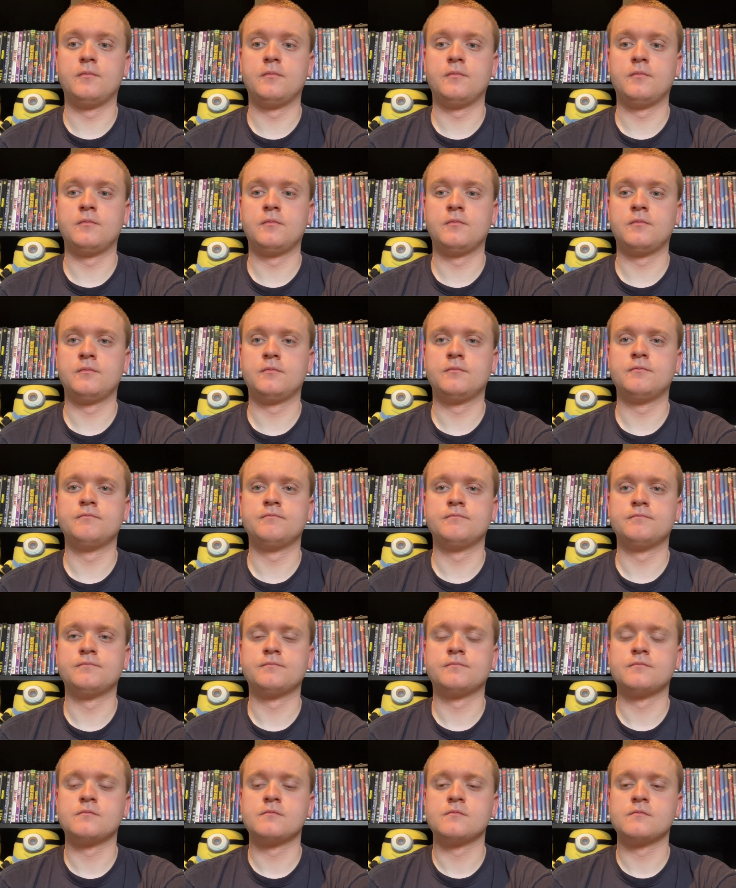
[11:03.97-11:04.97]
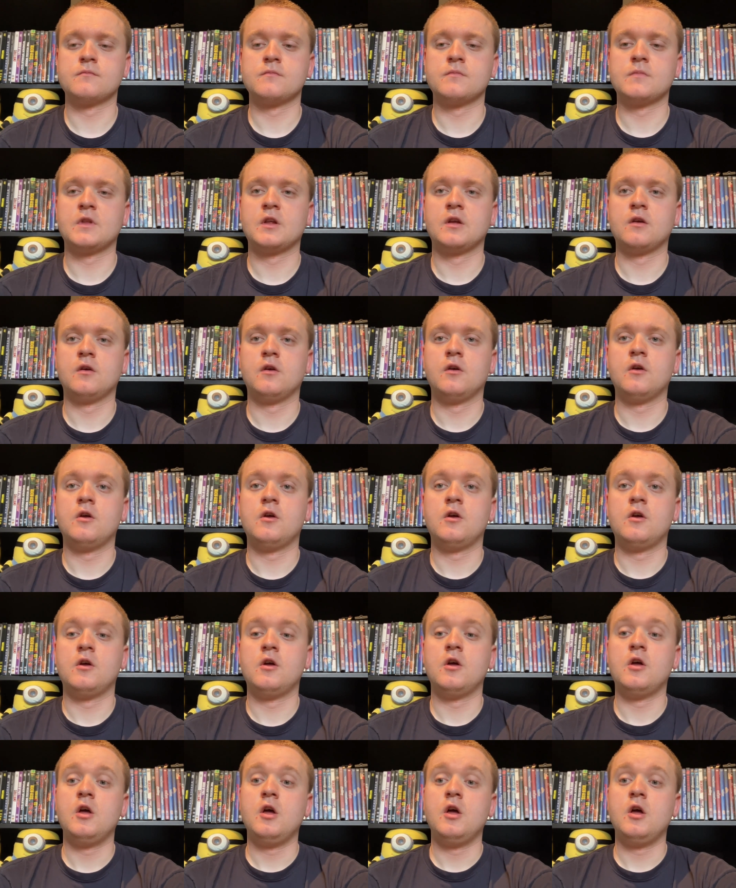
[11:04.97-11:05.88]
(silence)